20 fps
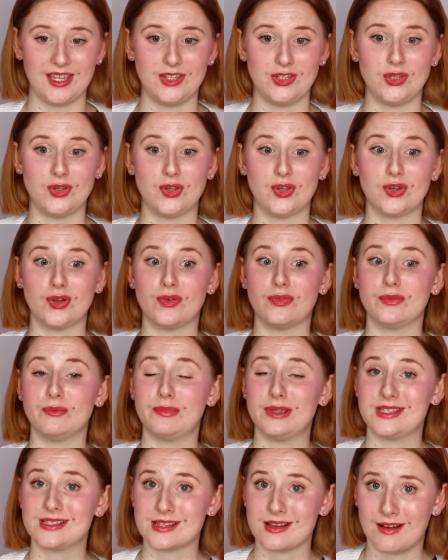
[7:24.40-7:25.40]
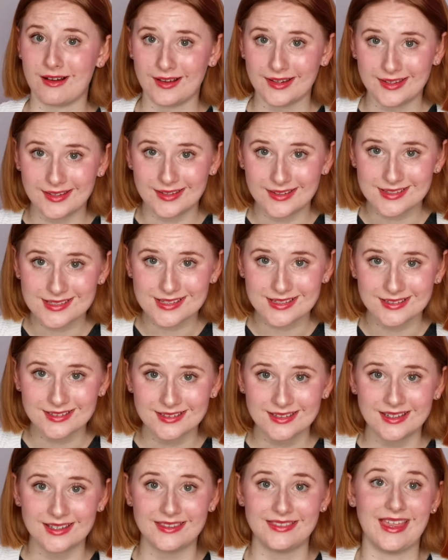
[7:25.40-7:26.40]
You can often be tired,
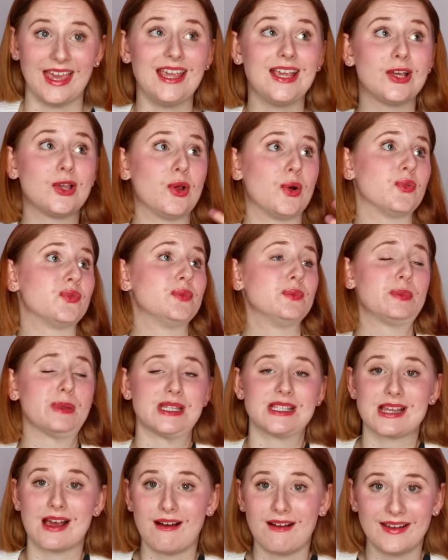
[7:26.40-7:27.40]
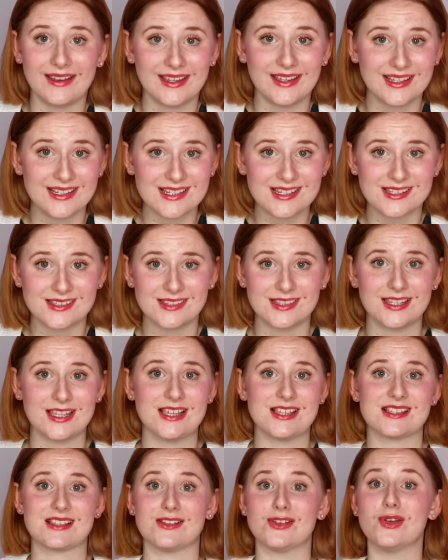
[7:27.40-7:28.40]
they can often be tired,
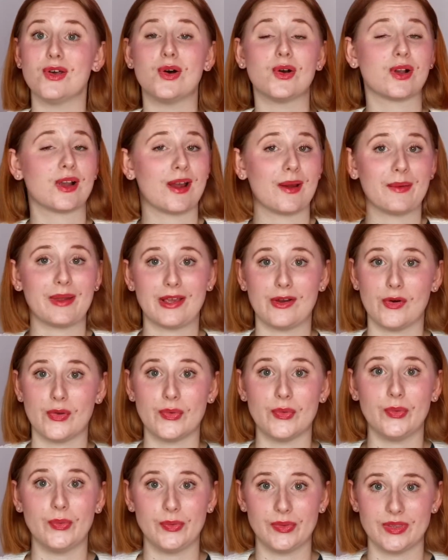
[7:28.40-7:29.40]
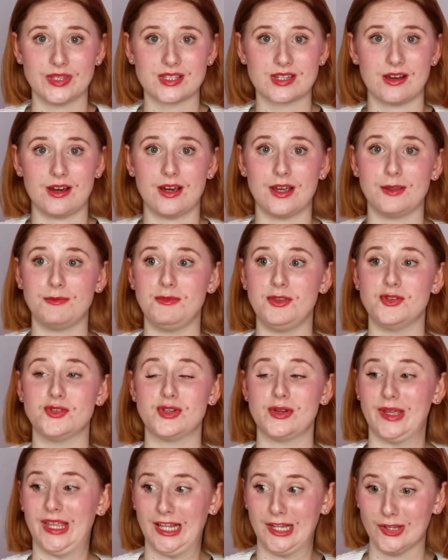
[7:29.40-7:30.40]
there's a lot going on all the time, you're
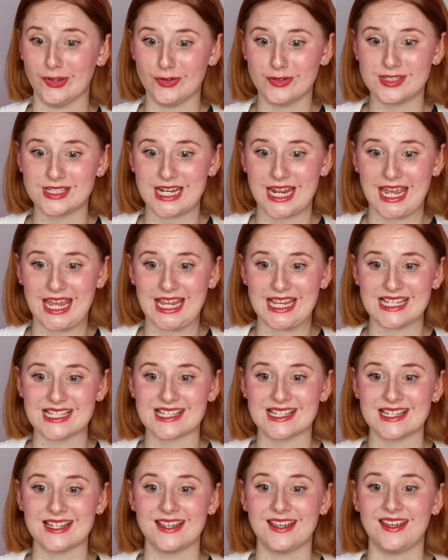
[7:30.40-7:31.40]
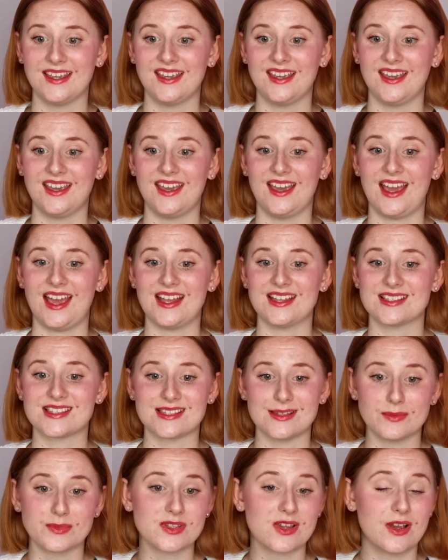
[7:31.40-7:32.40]
doing long days, and
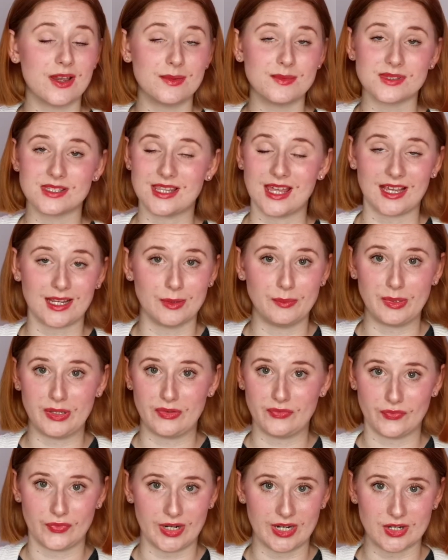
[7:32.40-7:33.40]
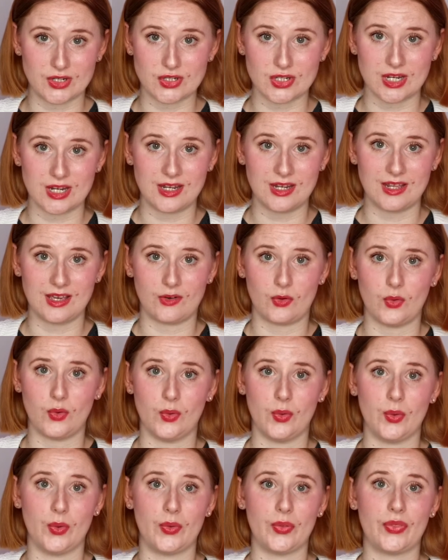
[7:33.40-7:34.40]
sometimes there can be friction
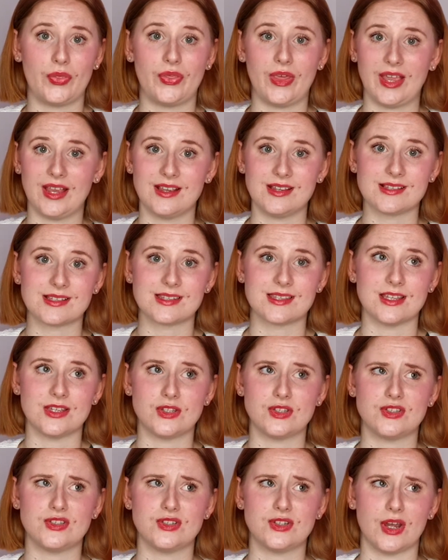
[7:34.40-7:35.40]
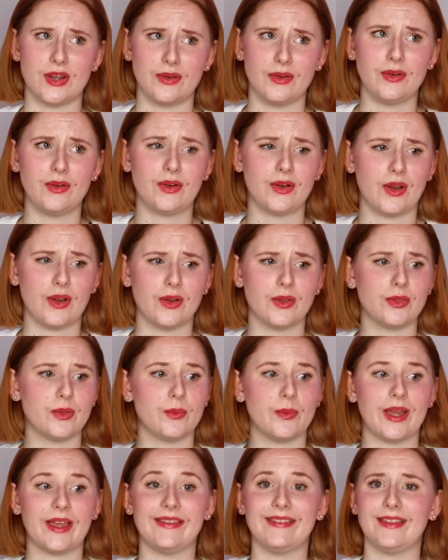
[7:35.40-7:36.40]
or things that don't go the
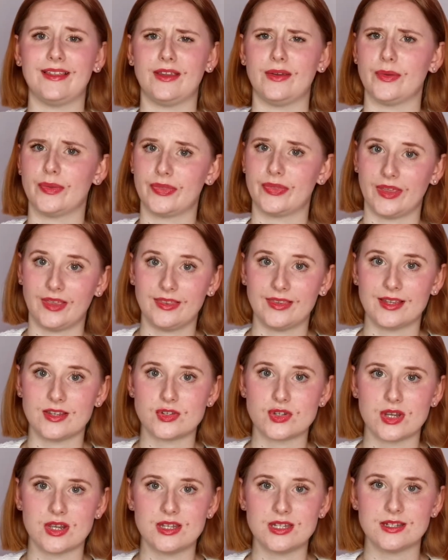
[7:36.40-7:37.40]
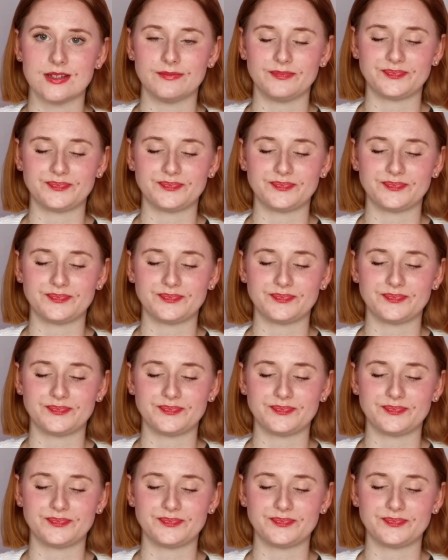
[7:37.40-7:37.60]
way that you think they should.